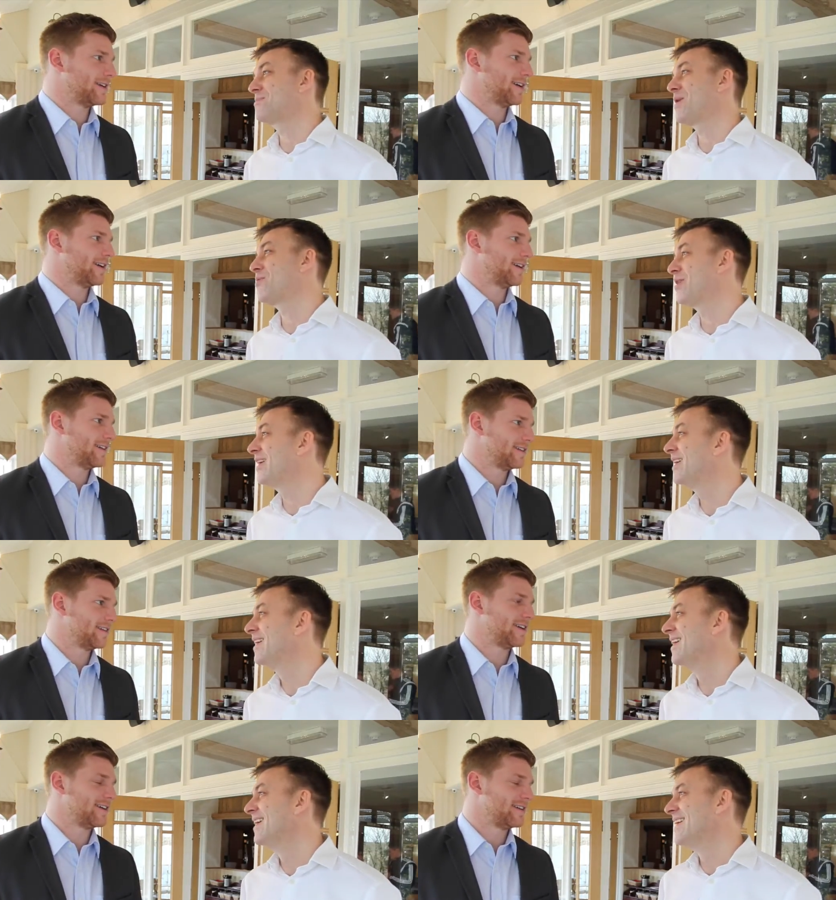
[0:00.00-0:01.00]
Speaker 1: apparently.
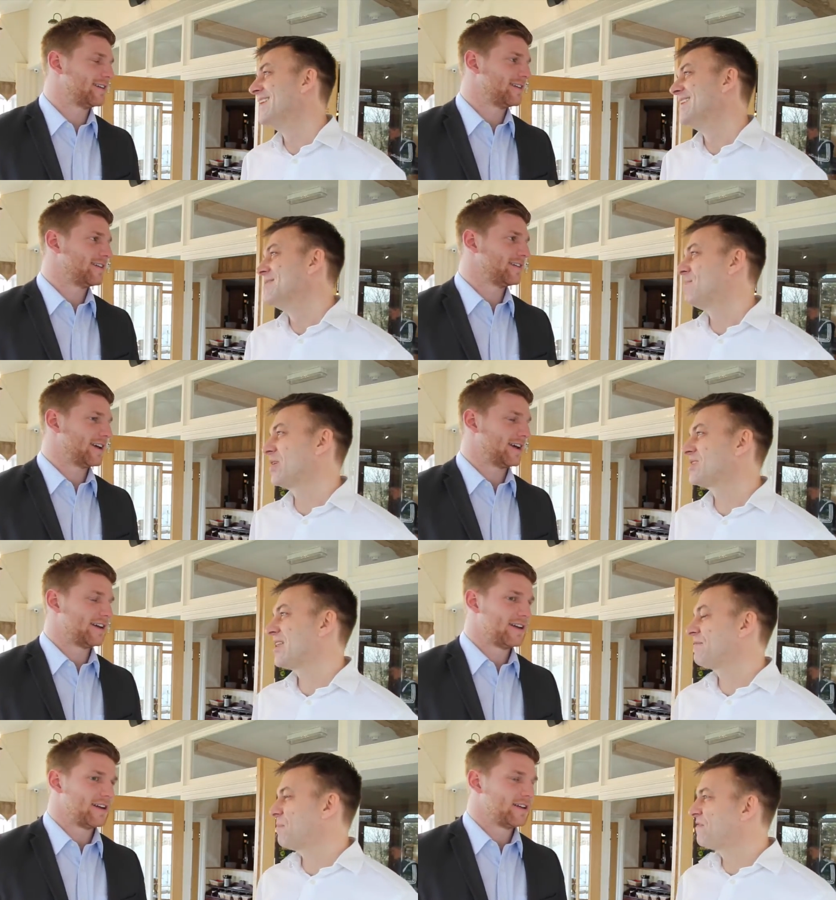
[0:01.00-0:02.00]
Yeah. But yeah. it's
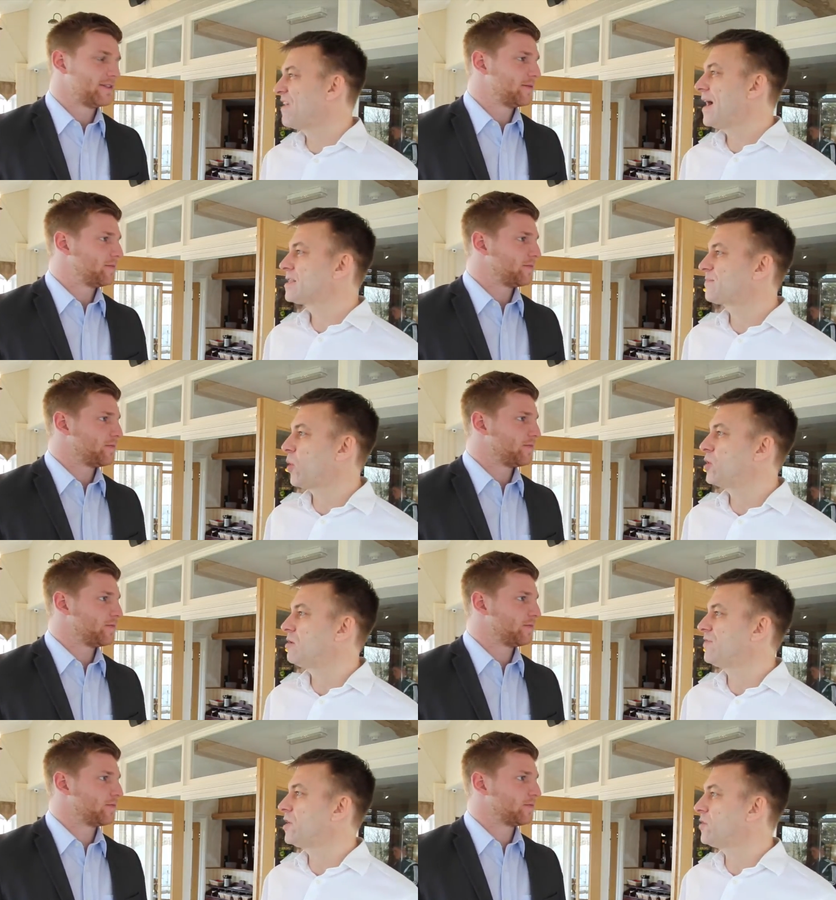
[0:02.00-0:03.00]
like from a fan's point
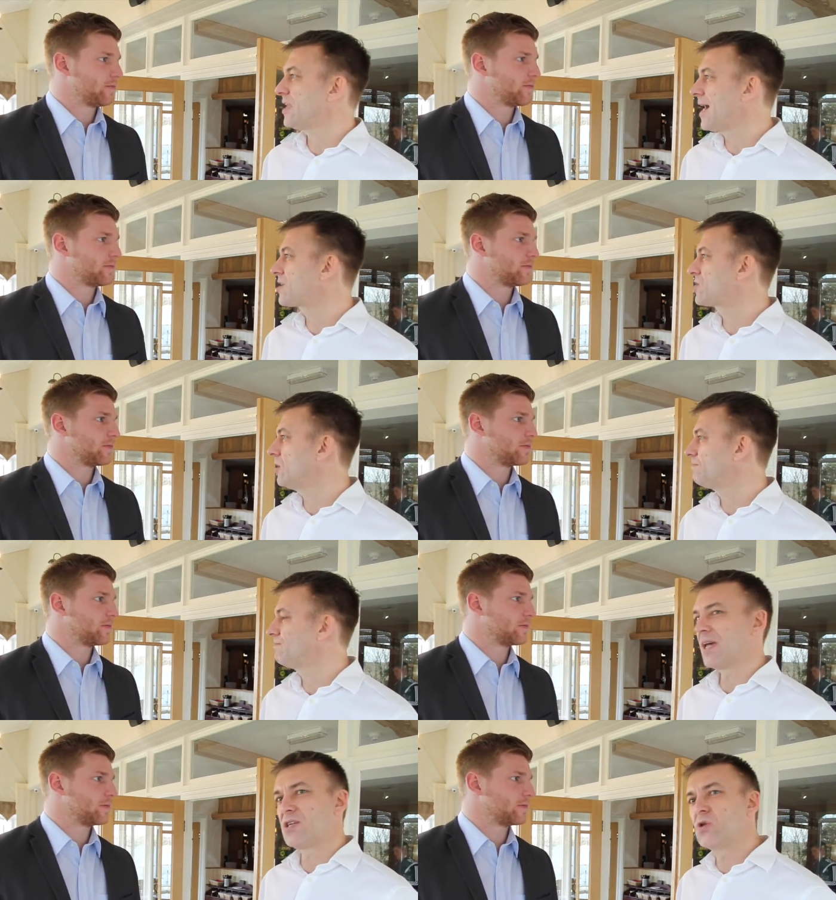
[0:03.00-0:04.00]
of view, the action,
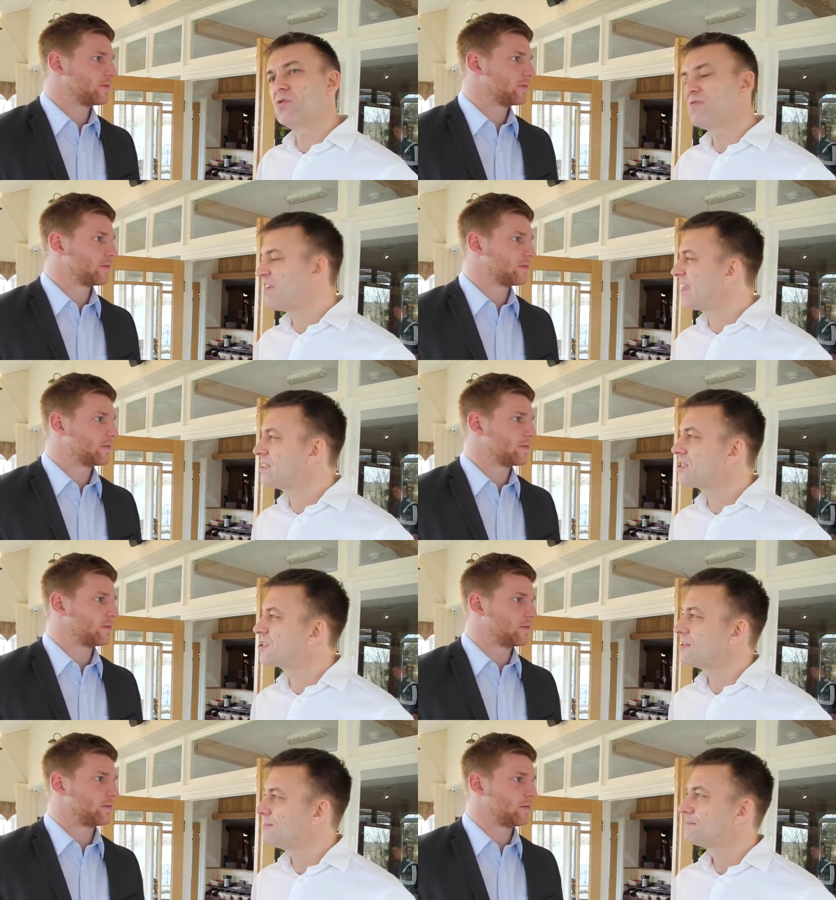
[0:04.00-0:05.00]
doesn't fight.
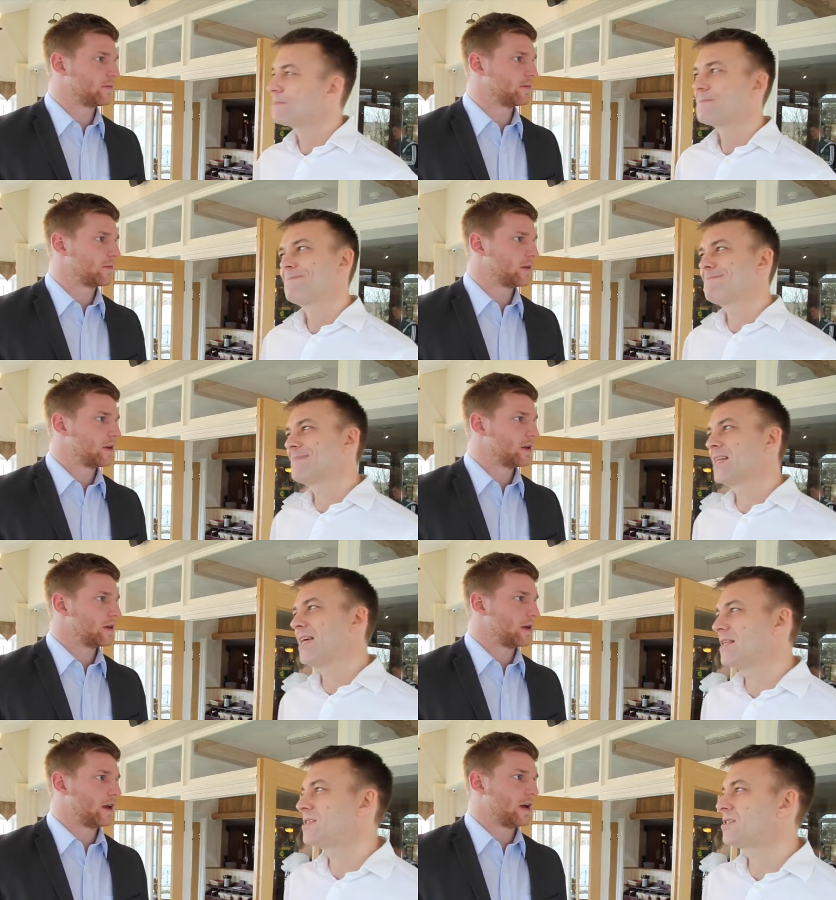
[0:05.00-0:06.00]

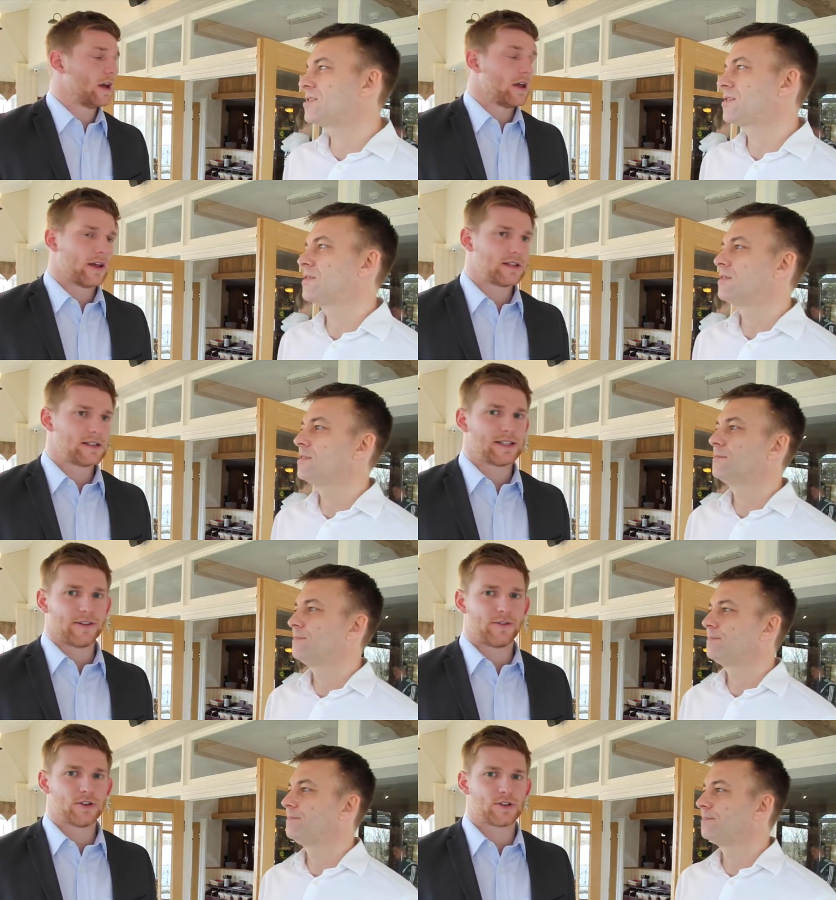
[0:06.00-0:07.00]
Mm-hmm.
Speaker 2: Yes, yeah. that's the
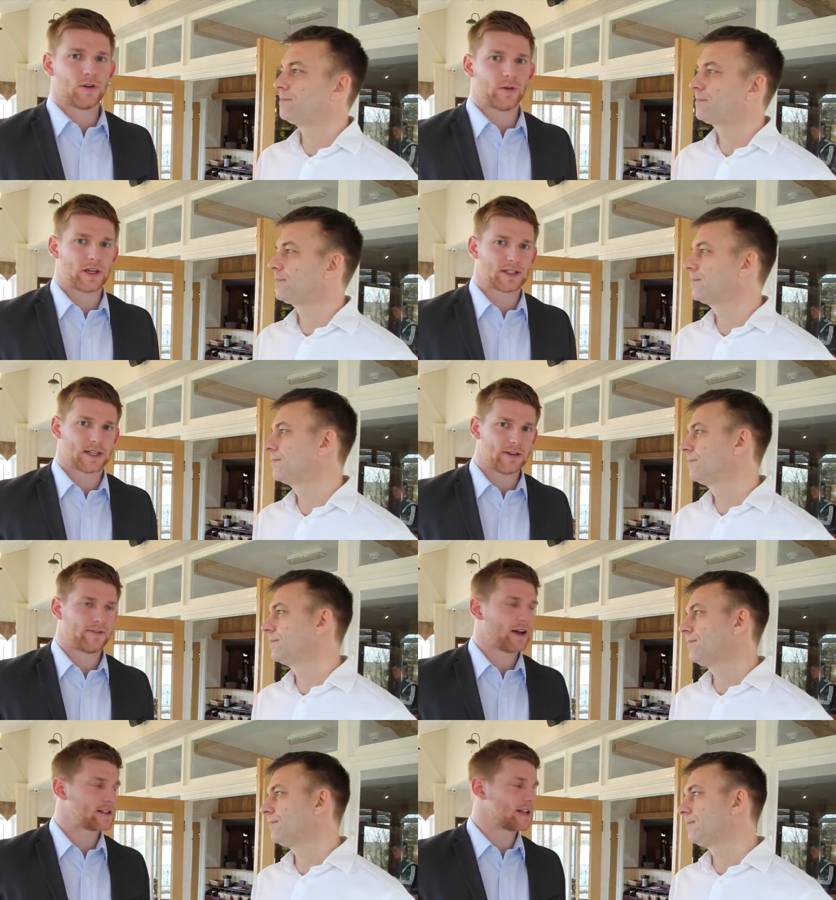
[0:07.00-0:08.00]
difference though. When you see
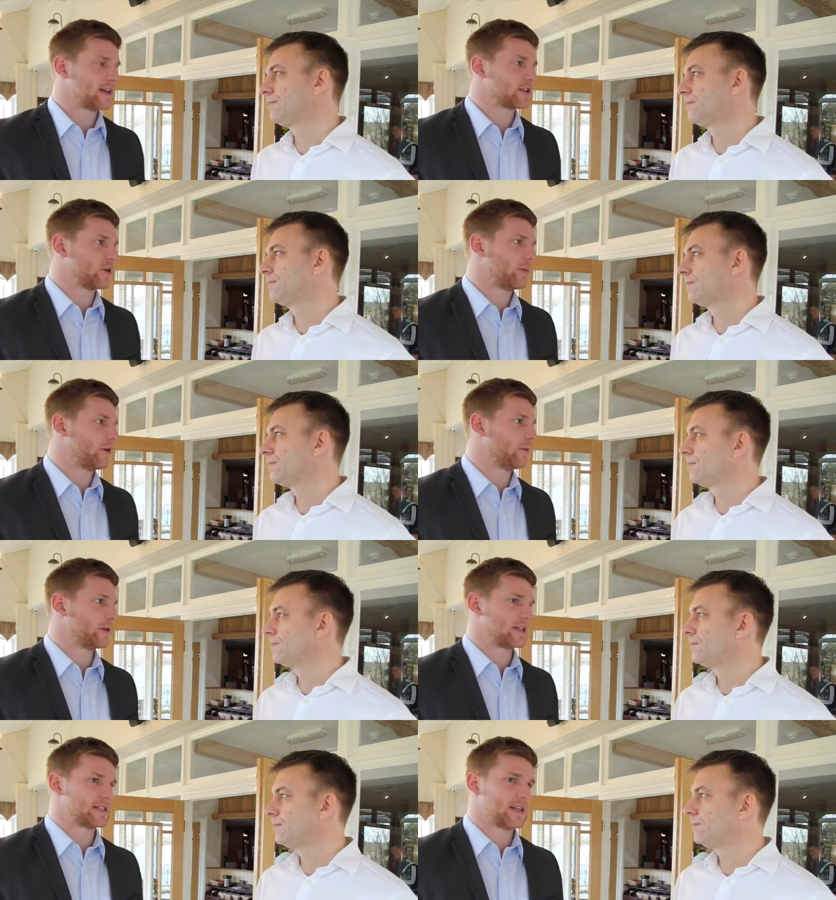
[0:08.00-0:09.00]
fights like this coming up,
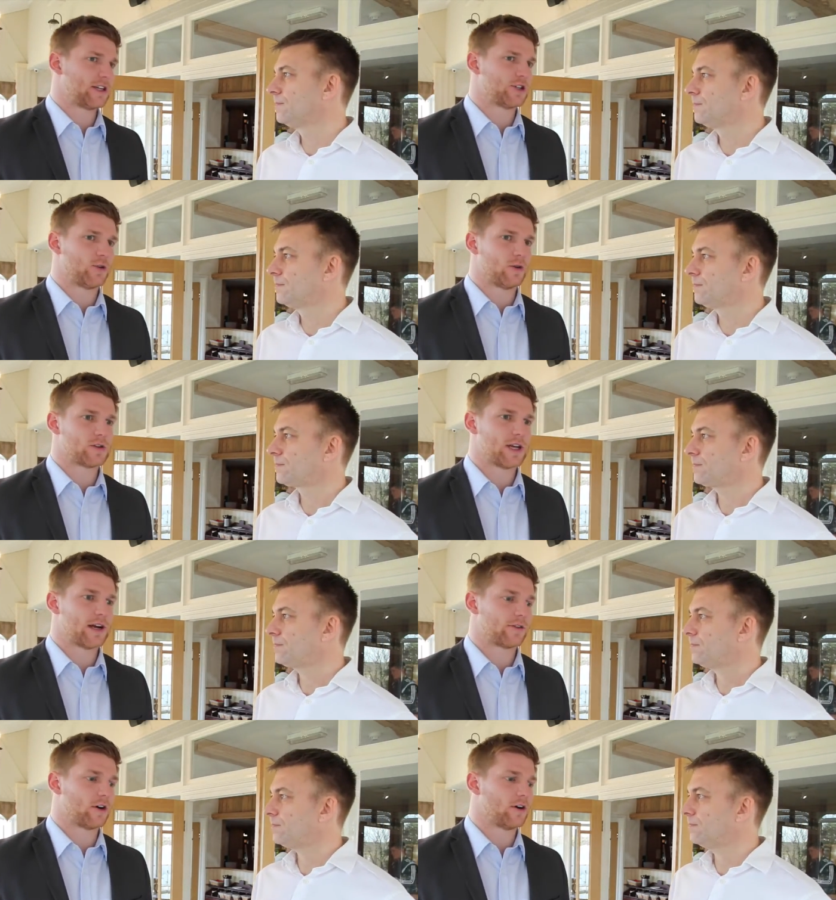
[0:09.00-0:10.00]
and you see shows
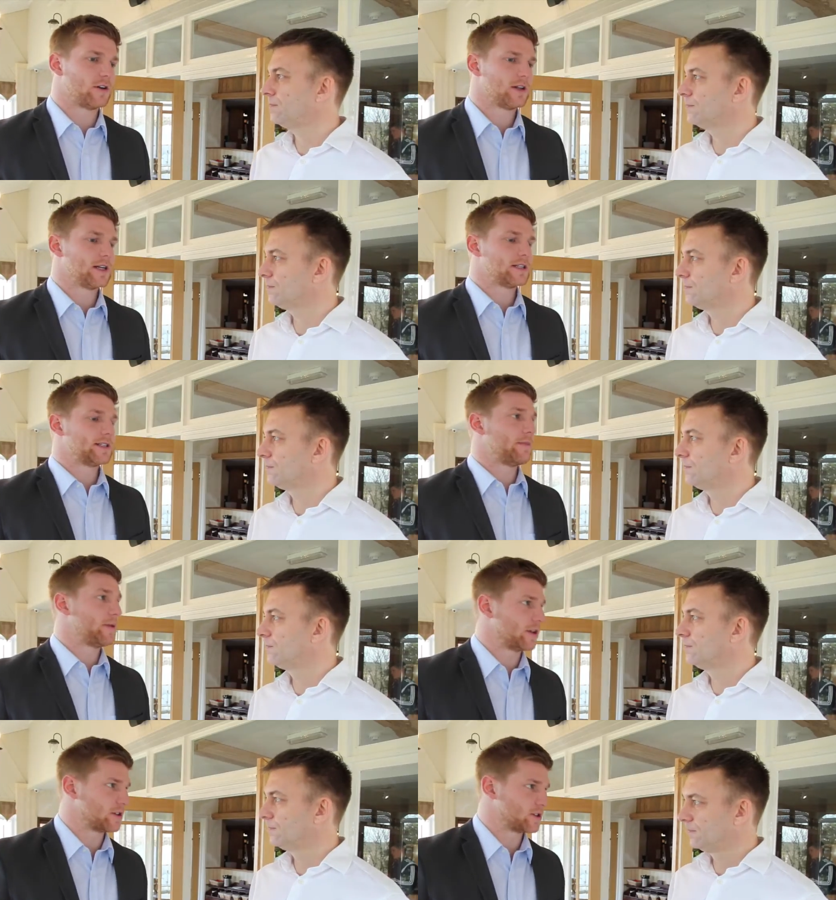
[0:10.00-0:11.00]
that have got
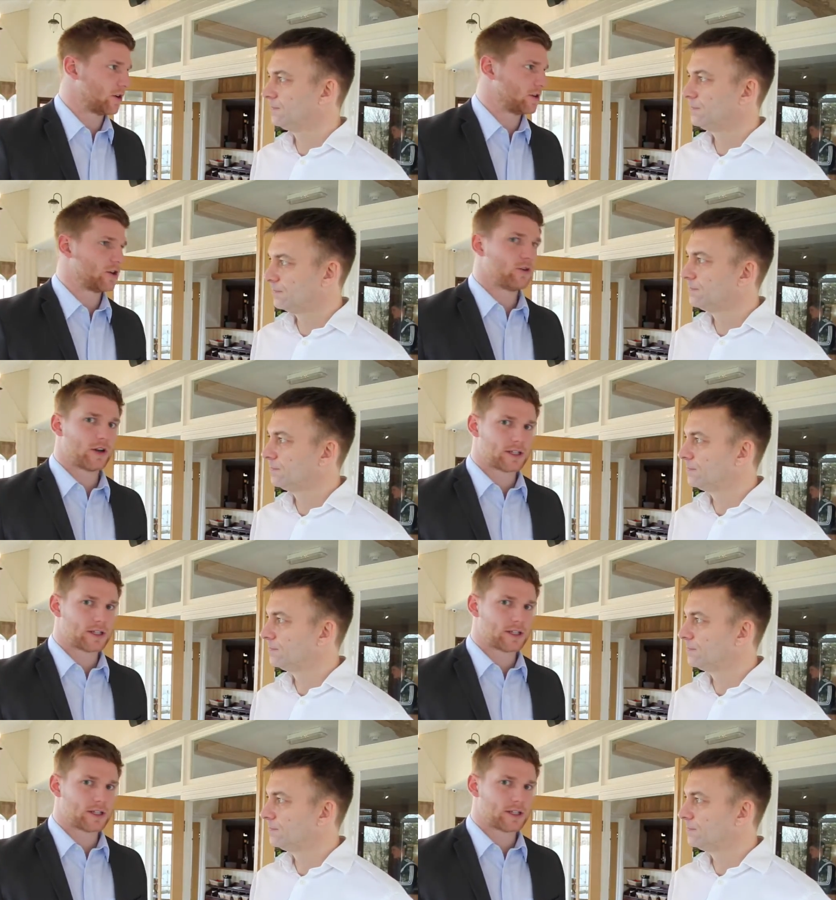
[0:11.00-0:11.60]
debutants on, you're going to